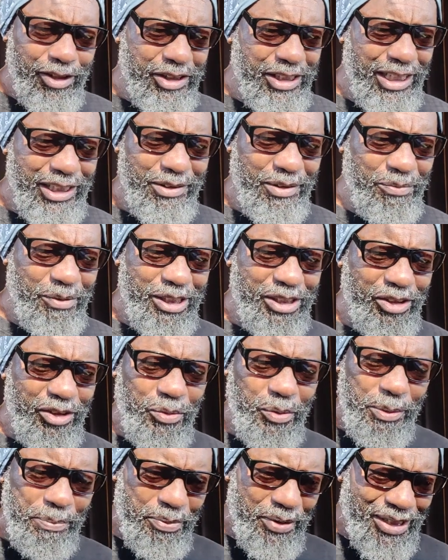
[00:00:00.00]
Cause that's what we do.
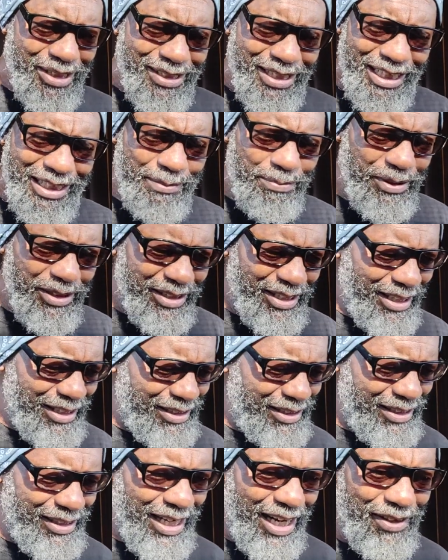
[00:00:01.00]
We bring desperate
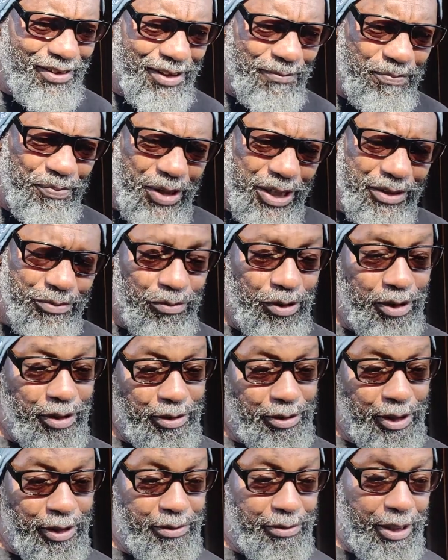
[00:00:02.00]
things together. That's what,
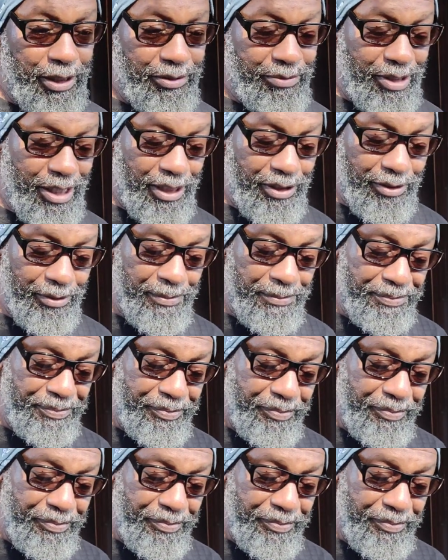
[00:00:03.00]
okay, that's what I do.